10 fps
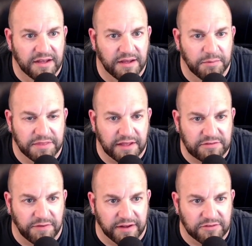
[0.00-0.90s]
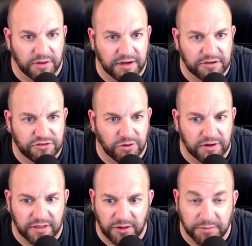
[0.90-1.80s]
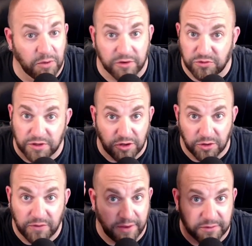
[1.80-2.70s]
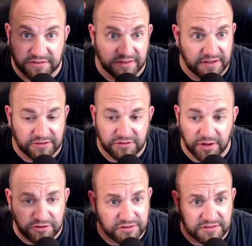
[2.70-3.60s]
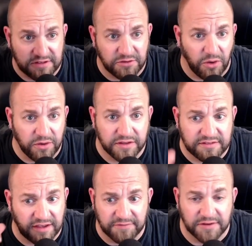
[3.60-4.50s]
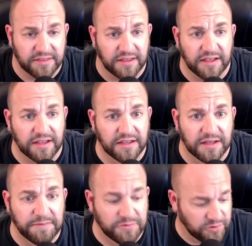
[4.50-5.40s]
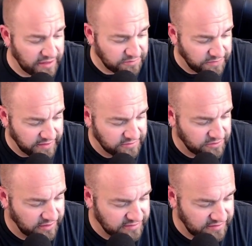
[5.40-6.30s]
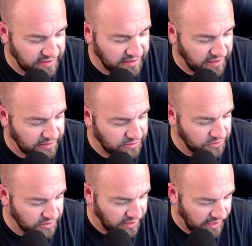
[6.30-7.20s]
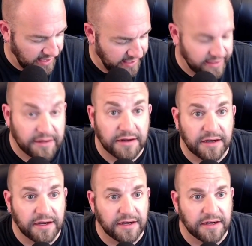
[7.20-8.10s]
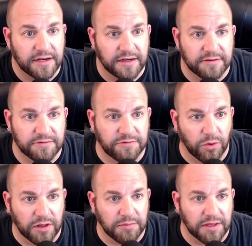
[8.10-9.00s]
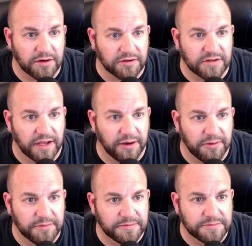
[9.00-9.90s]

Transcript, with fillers: But that's fine. So I need to shorten a little bit, which we knew that was in the instructions. He told us everything. So that's fine. So let's take a look at uh, 40 meters now.